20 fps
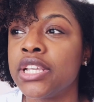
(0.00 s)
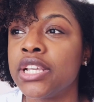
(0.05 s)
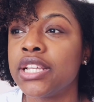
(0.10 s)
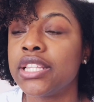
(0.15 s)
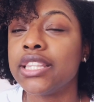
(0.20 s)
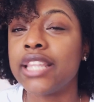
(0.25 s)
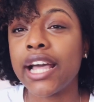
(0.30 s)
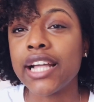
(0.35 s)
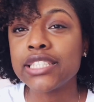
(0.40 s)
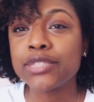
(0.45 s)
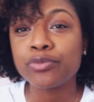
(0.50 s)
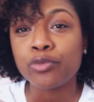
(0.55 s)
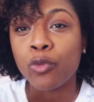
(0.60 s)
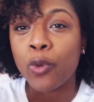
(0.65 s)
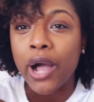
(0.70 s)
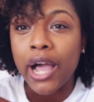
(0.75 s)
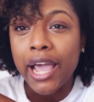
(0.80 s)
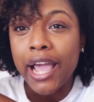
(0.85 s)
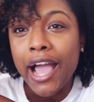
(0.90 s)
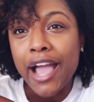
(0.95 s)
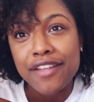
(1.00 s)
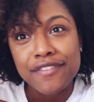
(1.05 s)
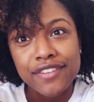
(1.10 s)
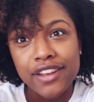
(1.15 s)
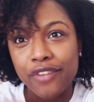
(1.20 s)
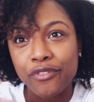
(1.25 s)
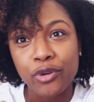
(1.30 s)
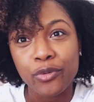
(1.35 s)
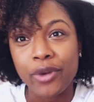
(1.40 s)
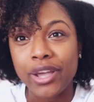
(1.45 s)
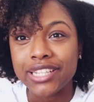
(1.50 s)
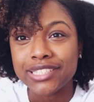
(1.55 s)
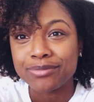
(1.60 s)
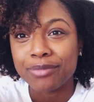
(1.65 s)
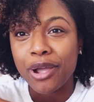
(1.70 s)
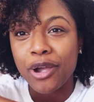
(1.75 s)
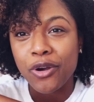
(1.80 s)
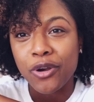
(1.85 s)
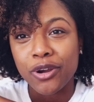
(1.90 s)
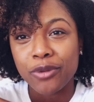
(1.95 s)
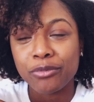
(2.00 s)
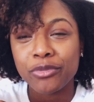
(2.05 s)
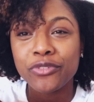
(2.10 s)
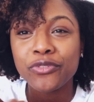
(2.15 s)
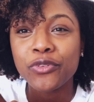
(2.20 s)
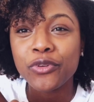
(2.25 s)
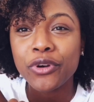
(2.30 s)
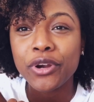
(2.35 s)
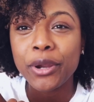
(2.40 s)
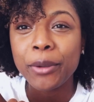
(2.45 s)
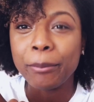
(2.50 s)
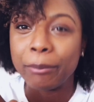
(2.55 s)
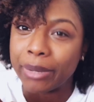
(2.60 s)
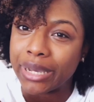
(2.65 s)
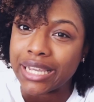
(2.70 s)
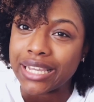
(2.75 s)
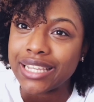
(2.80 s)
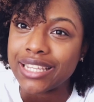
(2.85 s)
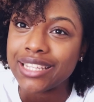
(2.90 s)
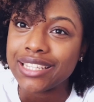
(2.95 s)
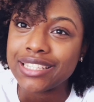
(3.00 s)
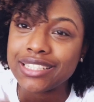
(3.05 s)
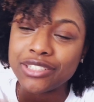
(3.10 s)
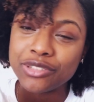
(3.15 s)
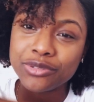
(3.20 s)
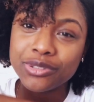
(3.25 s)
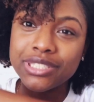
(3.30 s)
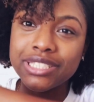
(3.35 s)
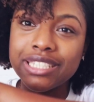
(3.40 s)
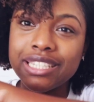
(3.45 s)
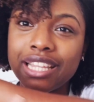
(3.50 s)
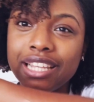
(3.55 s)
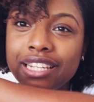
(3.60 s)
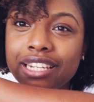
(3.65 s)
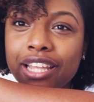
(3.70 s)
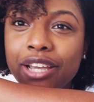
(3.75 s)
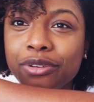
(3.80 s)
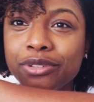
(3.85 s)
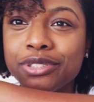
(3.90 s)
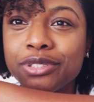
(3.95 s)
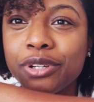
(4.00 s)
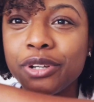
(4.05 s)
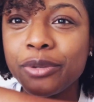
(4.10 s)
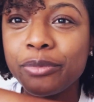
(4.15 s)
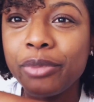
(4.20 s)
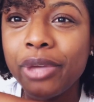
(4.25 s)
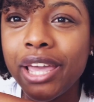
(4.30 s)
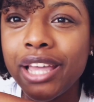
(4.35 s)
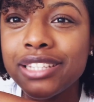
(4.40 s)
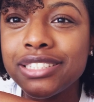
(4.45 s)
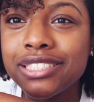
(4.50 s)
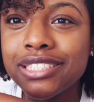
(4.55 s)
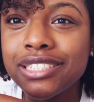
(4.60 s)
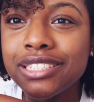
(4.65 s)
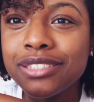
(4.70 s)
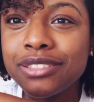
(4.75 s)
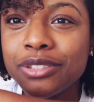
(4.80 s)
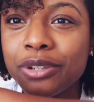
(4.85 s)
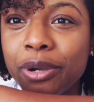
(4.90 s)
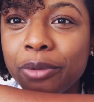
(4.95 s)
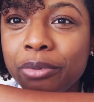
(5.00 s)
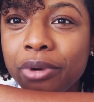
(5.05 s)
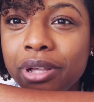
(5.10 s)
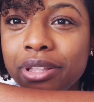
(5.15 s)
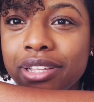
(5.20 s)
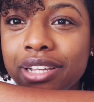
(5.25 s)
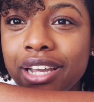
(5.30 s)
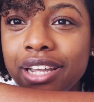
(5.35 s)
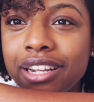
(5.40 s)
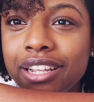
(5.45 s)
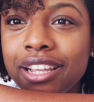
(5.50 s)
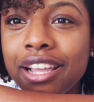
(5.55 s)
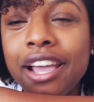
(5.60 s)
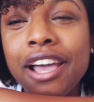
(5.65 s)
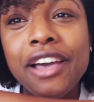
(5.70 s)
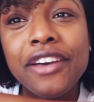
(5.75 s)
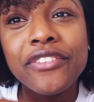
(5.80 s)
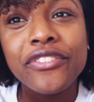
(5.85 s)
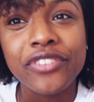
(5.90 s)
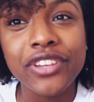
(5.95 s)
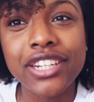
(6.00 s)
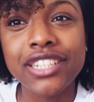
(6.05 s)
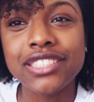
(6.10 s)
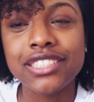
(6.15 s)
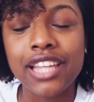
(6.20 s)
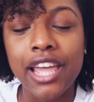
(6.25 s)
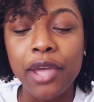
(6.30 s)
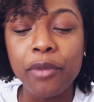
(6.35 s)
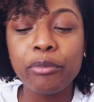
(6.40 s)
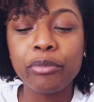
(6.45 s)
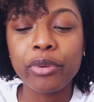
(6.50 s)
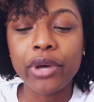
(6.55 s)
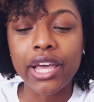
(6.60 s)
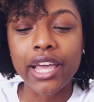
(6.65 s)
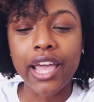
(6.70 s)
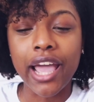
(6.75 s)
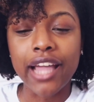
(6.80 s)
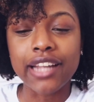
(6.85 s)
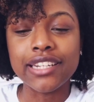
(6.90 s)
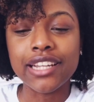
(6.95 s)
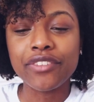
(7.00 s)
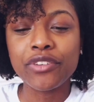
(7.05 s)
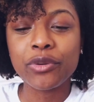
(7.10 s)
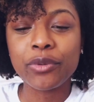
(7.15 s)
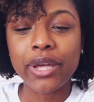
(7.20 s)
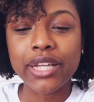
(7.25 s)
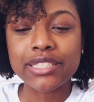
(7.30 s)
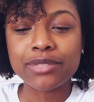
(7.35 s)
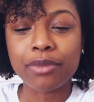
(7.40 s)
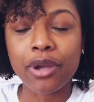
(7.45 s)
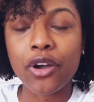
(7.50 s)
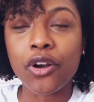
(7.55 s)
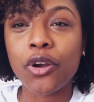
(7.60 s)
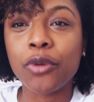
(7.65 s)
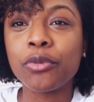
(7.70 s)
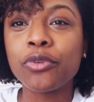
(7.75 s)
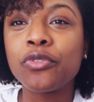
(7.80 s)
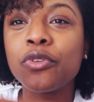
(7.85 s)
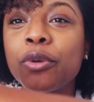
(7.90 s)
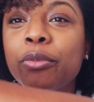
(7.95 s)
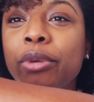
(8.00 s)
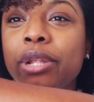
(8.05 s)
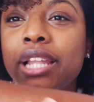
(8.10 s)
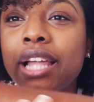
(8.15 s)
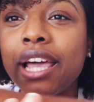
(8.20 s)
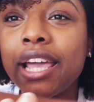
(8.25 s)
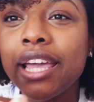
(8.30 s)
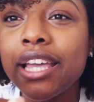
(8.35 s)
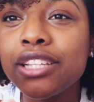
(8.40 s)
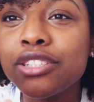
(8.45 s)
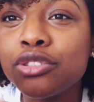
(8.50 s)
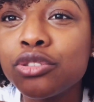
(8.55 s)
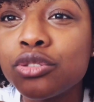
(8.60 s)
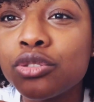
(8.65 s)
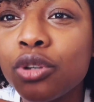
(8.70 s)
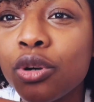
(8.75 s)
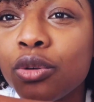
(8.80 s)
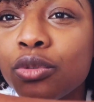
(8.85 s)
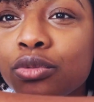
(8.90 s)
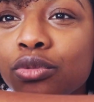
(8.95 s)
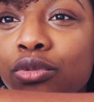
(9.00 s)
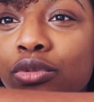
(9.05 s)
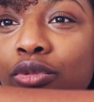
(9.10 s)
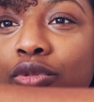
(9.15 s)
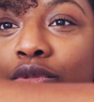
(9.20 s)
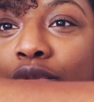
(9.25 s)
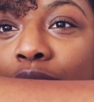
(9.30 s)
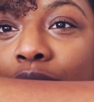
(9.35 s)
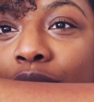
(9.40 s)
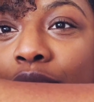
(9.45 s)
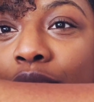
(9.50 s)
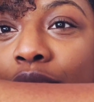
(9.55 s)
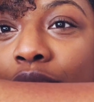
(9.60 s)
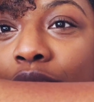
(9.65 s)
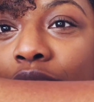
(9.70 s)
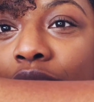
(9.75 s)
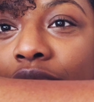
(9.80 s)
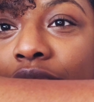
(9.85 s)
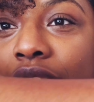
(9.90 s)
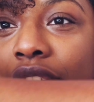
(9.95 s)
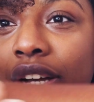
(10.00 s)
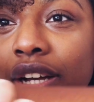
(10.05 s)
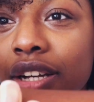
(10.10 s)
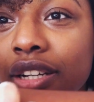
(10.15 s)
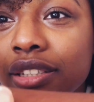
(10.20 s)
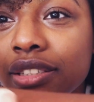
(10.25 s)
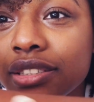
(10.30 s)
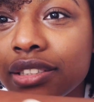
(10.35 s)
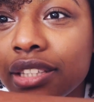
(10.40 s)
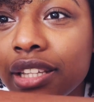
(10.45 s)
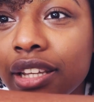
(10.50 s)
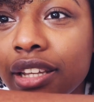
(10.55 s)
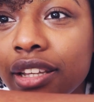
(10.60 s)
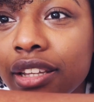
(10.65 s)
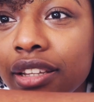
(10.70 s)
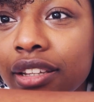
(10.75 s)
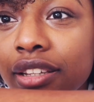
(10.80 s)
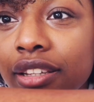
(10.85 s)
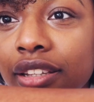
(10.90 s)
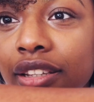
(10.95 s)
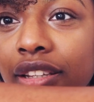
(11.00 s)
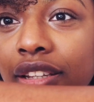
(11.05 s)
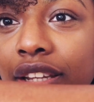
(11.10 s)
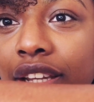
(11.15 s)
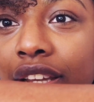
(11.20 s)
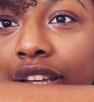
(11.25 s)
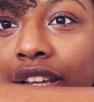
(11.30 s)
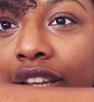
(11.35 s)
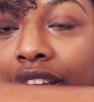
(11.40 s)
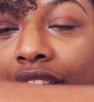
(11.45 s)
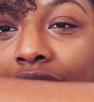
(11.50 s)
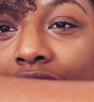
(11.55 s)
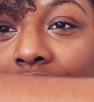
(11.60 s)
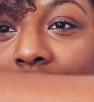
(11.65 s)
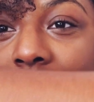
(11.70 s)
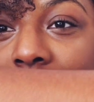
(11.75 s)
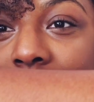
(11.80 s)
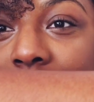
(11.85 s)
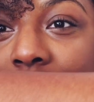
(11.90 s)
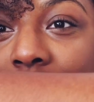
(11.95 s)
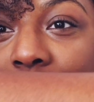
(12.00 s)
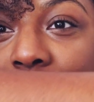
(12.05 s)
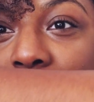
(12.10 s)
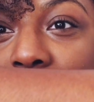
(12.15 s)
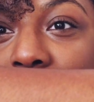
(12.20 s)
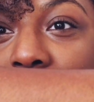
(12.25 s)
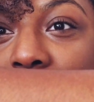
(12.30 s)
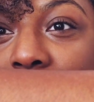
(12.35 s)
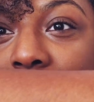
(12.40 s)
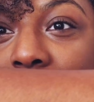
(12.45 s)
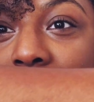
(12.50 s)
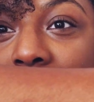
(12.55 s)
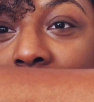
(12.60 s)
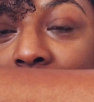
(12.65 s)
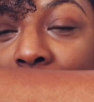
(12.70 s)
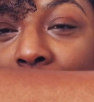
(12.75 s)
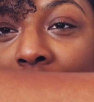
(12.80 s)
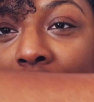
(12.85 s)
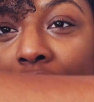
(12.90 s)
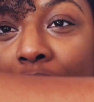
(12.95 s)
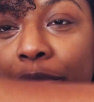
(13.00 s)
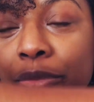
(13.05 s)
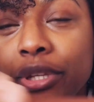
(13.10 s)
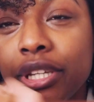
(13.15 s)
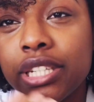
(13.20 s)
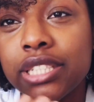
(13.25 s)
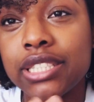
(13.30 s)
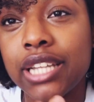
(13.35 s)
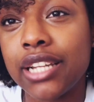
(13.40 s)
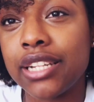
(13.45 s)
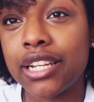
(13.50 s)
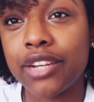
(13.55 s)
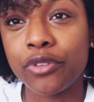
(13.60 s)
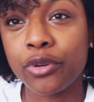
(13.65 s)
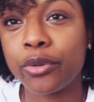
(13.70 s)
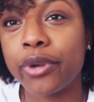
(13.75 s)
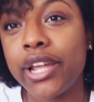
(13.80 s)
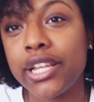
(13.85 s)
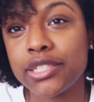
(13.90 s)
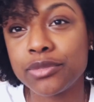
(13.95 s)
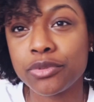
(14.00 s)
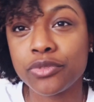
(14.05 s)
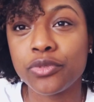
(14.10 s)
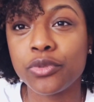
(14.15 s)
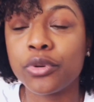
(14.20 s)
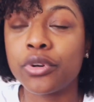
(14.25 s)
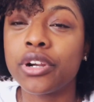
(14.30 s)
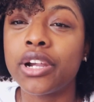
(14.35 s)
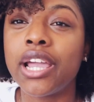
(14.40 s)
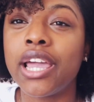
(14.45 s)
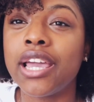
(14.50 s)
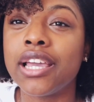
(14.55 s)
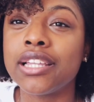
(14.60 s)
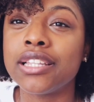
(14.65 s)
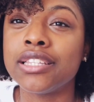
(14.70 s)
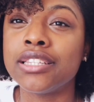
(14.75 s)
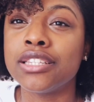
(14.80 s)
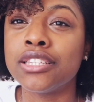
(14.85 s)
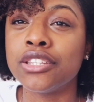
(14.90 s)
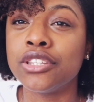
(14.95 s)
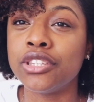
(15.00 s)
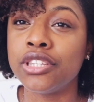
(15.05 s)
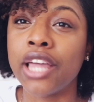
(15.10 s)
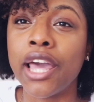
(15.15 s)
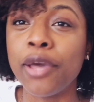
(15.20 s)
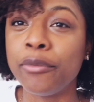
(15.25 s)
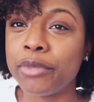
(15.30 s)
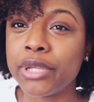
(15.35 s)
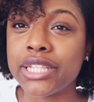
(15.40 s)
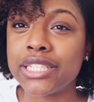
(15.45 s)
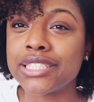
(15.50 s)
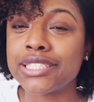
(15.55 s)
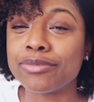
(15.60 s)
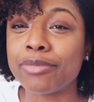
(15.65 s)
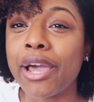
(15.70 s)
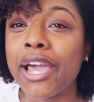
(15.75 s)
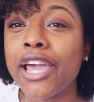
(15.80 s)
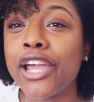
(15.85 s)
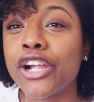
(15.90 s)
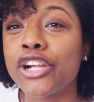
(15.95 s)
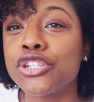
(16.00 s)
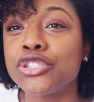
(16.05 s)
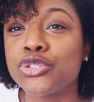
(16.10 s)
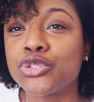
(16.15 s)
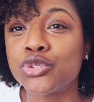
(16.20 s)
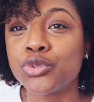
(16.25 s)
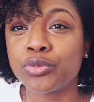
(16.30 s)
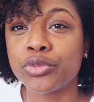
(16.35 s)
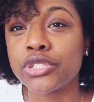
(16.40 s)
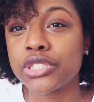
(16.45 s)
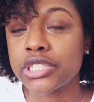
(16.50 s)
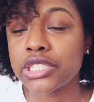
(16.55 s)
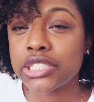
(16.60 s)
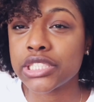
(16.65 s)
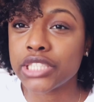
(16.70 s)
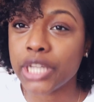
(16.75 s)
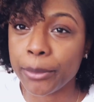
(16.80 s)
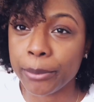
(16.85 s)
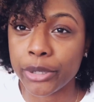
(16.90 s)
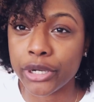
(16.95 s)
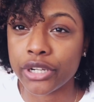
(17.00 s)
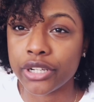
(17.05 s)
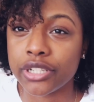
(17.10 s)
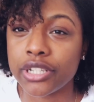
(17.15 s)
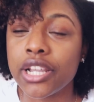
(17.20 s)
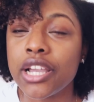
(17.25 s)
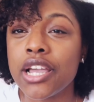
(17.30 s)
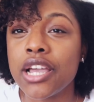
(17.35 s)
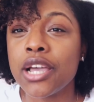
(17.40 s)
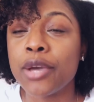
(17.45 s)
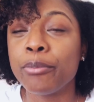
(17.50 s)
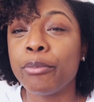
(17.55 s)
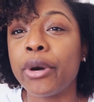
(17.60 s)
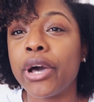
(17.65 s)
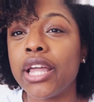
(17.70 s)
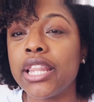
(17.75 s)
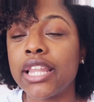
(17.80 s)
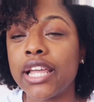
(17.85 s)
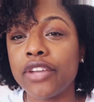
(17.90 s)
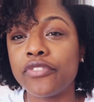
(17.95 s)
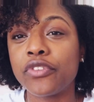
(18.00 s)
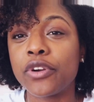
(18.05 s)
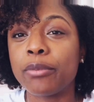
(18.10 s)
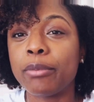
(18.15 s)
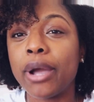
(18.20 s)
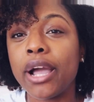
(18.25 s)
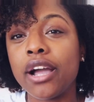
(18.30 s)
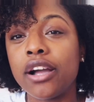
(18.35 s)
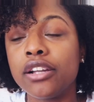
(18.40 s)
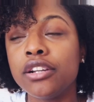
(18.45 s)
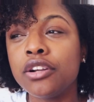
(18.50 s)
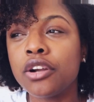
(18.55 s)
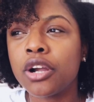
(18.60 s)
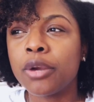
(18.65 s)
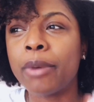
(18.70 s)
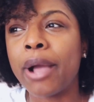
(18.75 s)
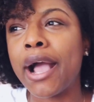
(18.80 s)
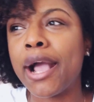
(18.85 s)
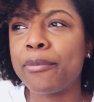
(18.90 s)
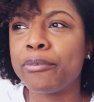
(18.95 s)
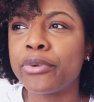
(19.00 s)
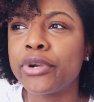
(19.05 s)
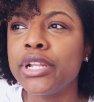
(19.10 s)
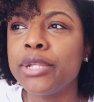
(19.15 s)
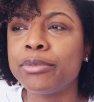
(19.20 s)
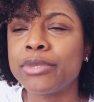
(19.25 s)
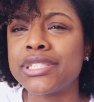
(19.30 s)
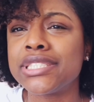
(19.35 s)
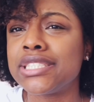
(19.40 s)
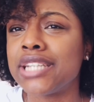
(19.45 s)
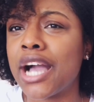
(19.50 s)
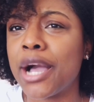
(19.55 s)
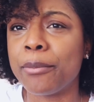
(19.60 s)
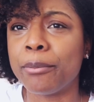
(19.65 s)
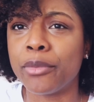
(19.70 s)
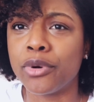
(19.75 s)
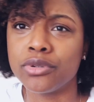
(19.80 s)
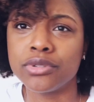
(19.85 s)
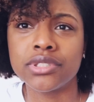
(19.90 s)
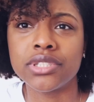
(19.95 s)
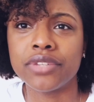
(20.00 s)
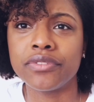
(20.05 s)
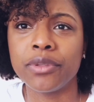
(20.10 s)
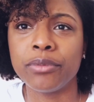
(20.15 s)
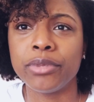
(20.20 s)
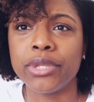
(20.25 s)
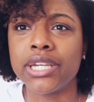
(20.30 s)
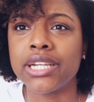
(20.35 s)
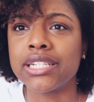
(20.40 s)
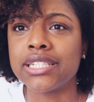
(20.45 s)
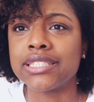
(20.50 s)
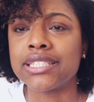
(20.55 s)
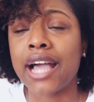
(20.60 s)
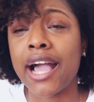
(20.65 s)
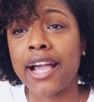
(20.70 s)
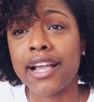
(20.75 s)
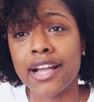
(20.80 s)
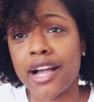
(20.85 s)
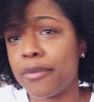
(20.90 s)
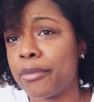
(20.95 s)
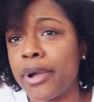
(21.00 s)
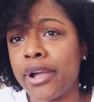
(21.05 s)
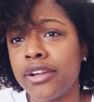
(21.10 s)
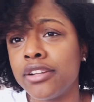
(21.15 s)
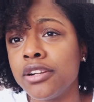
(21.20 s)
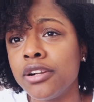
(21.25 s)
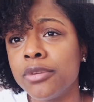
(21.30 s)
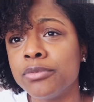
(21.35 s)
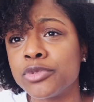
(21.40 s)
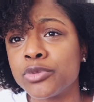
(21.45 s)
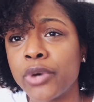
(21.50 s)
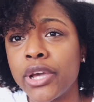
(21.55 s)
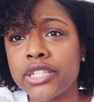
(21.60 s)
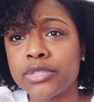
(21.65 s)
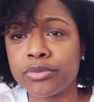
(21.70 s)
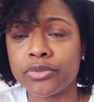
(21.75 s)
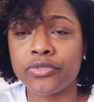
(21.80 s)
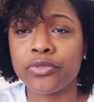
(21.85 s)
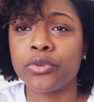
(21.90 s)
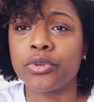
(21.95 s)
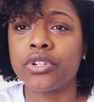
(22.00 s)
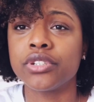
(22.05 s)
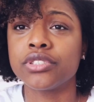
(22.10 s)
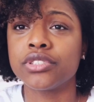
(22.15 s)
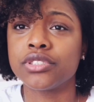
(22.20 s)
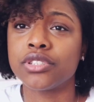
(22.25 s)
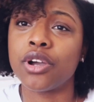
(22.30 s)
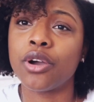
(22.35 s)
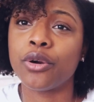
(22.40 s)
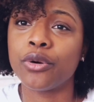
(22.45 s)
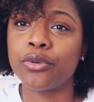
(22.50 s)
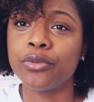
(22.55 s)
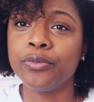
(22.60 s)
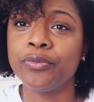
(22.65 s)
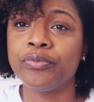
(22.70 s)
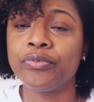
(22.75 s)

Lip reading: that's why I never waxed my arm before, but you see, like, now it's all patchy, so I probably gotta finish that. But I never waxed my arm before, but like, it's so smooth, guys. Like I said, you still see some hair because I never waxed before, and that means my hair is super stubborn. But like, for my underarm, I pretty much got most of it because I got my underarms waxed before, so